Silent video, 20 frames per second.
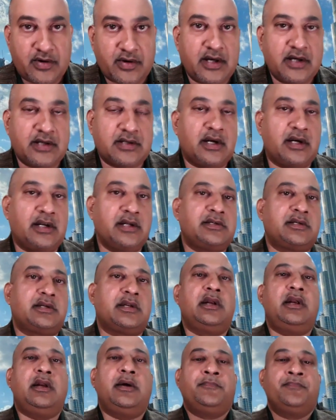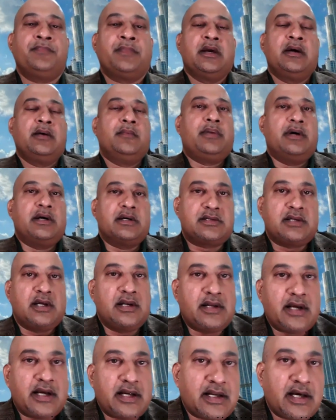Okay, it's a Digital
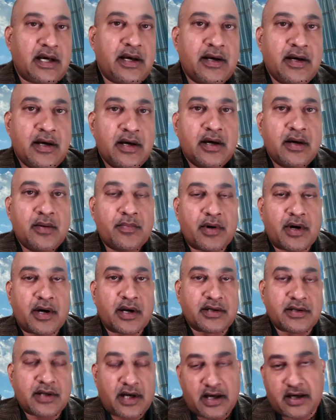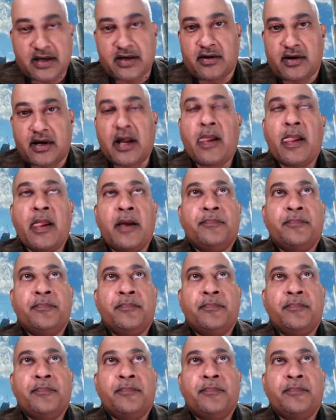Personal Data Protection Act. Okay.